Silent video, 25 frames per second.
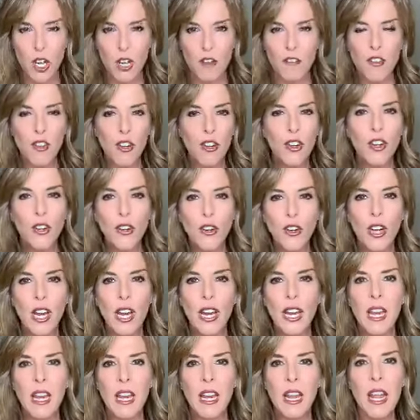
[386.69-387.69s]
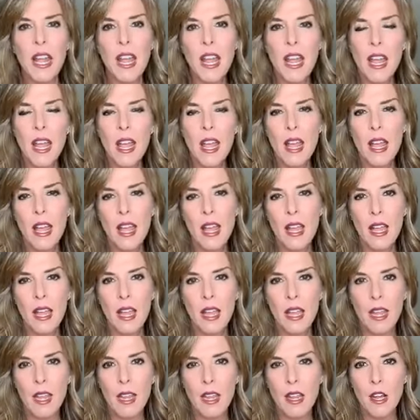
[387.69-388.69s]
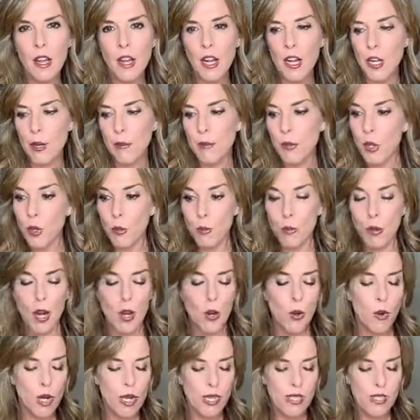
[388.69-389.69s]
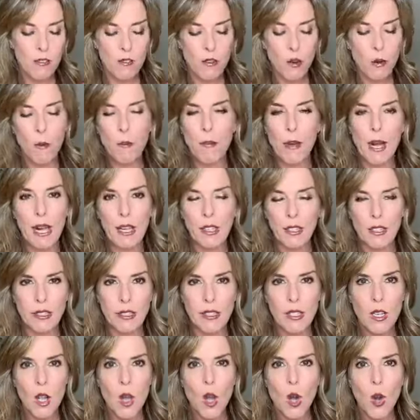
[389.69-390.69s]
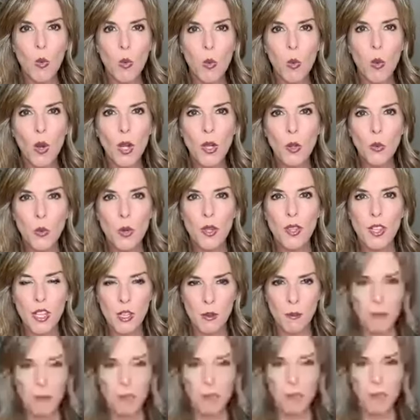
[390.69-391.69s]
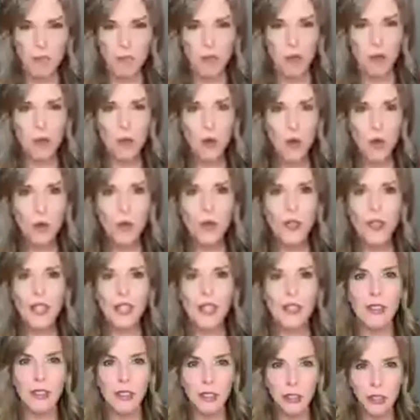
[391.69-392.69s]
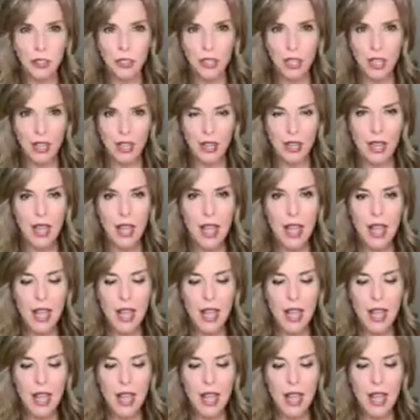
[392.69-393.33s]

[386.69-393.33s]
If you're creating a um, your priorities of your balance, what would they be? What would they look like?